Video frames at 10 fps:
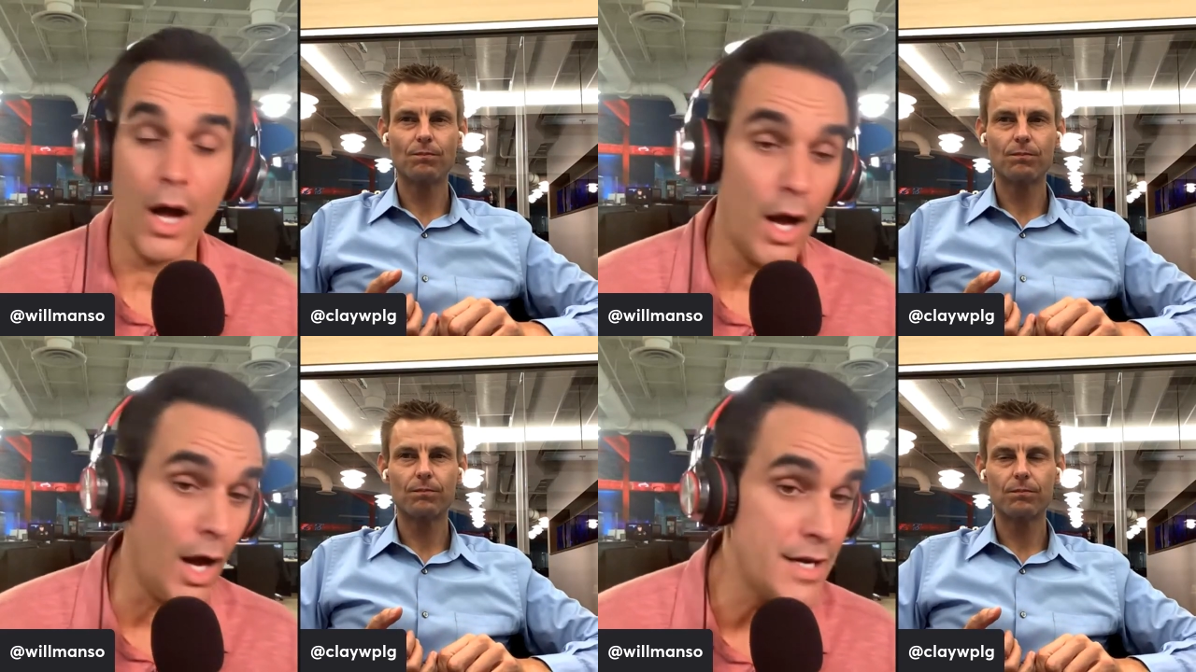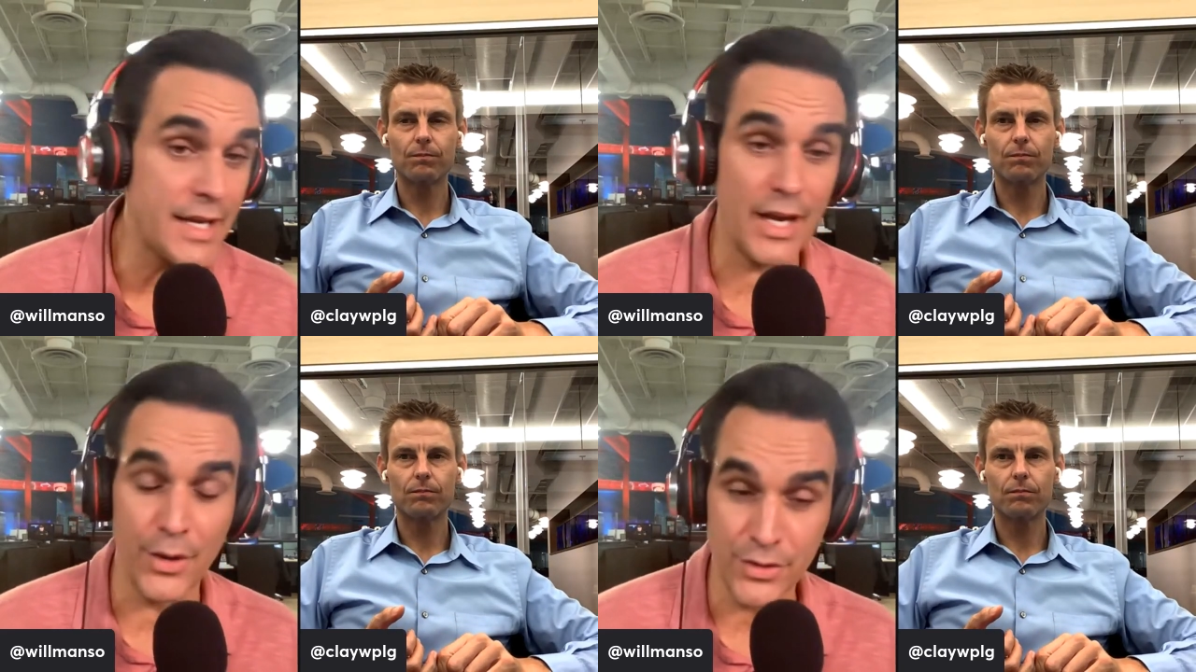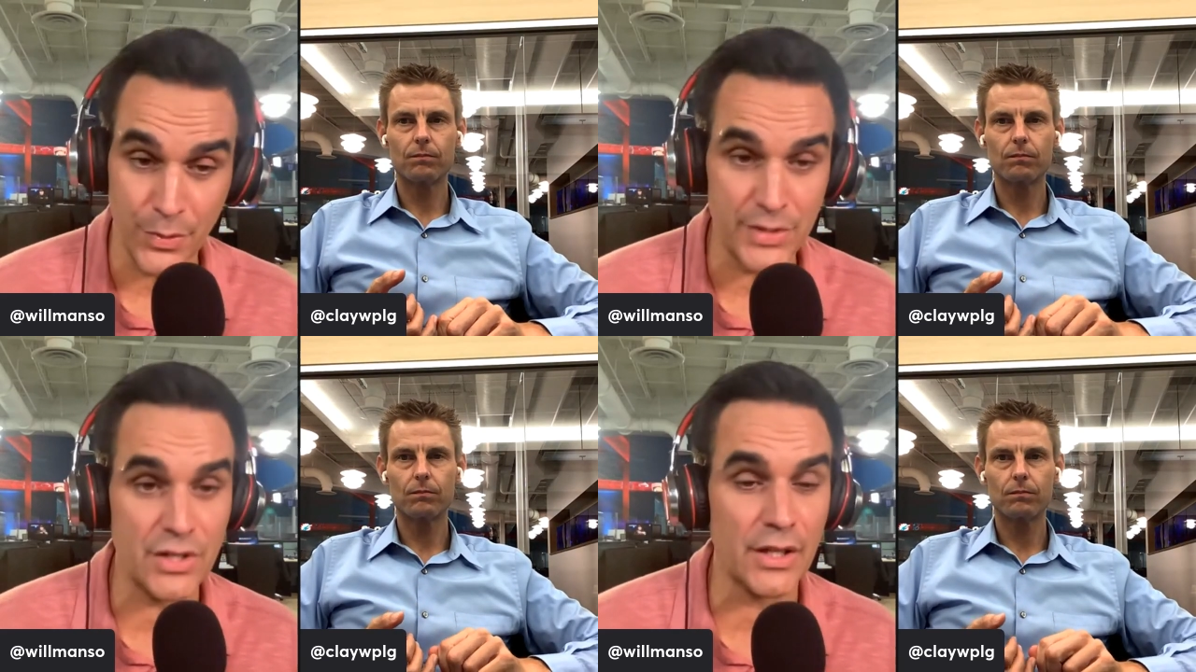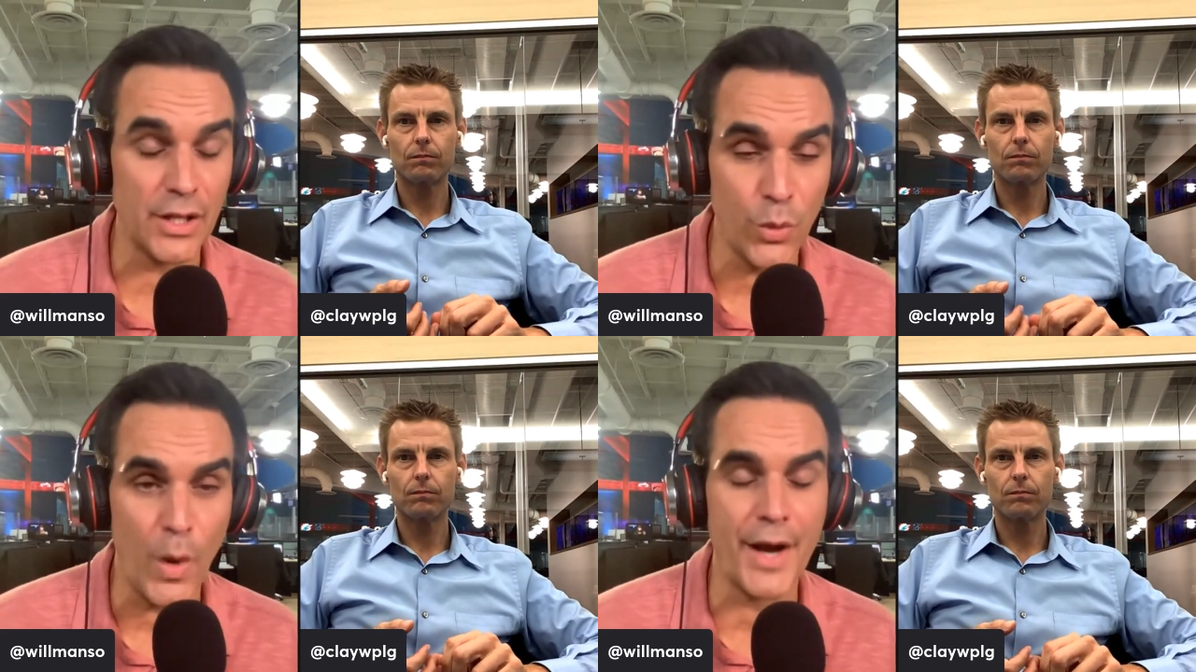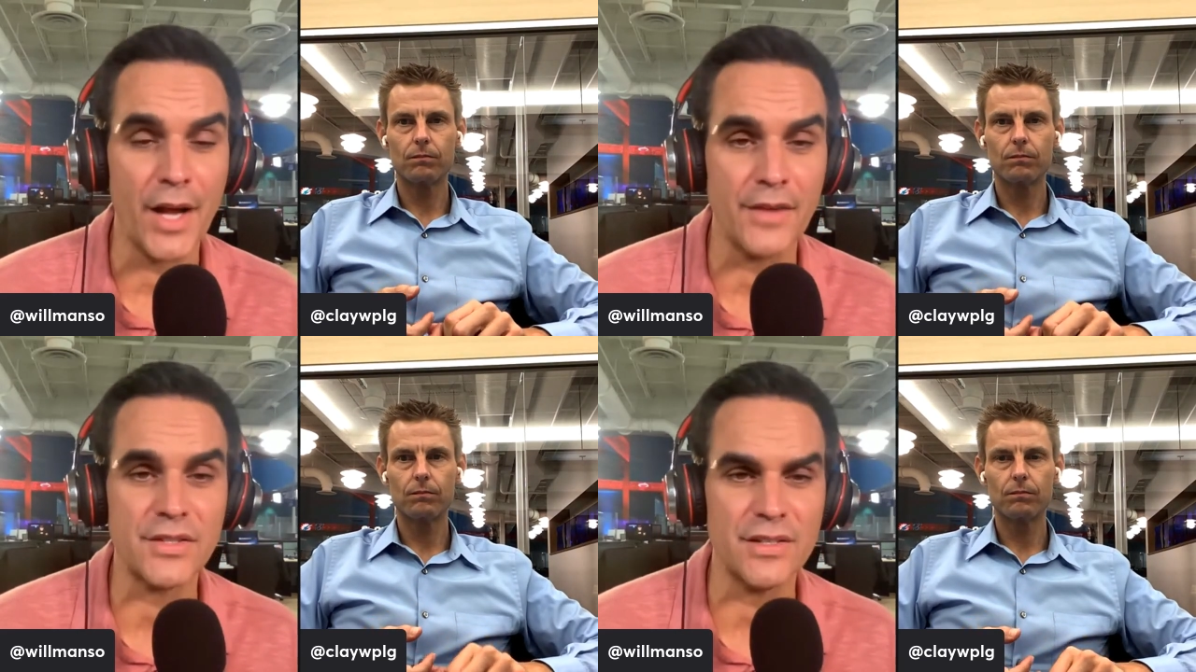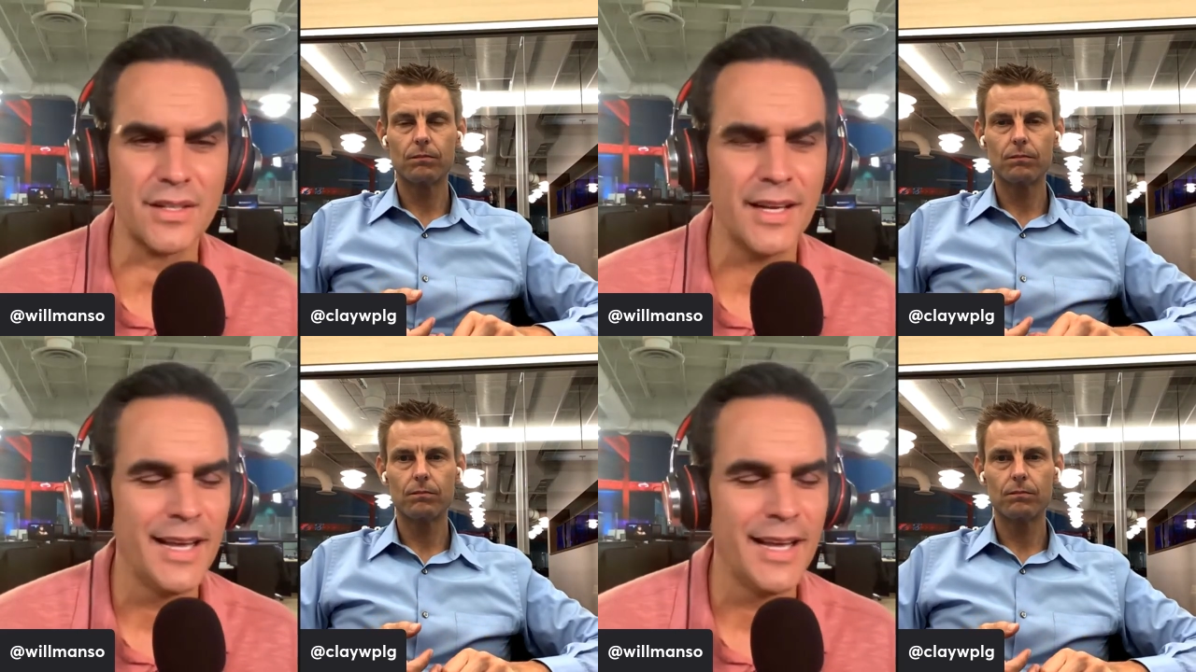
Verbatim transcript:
Speaker 1: uncharacteristically quiet offseason.